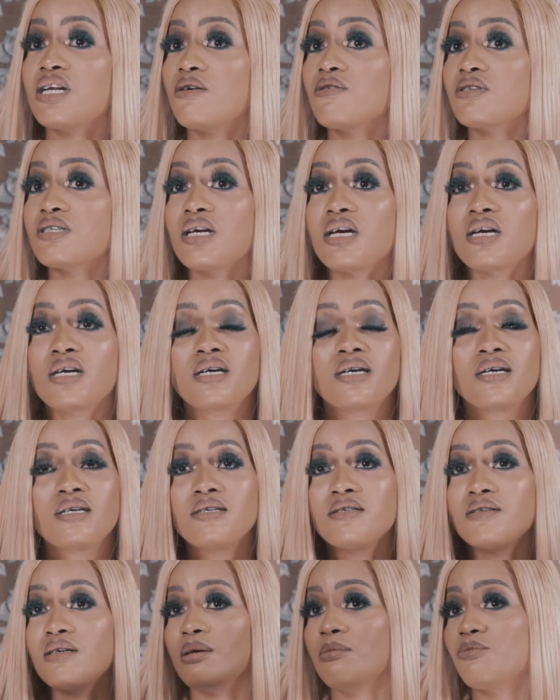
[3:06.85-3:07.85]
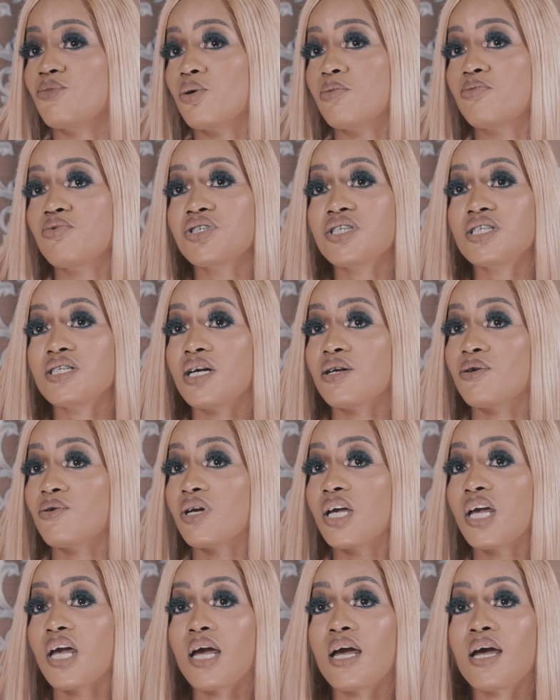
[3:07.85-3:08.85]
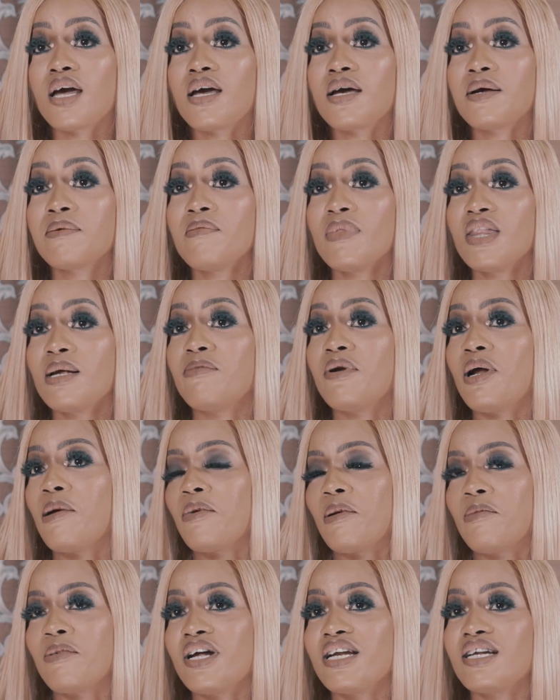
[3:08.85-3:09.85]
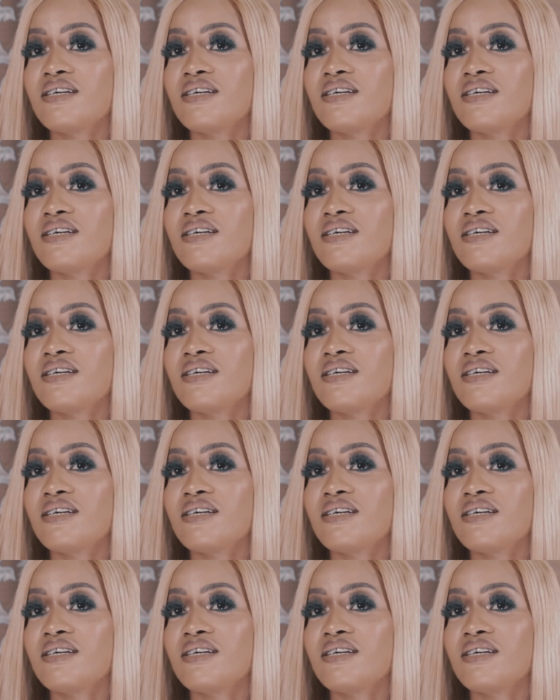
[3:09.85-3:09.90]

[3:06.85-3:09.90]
And I was like, I'm not pushing, I don't care, blah, blah, blah.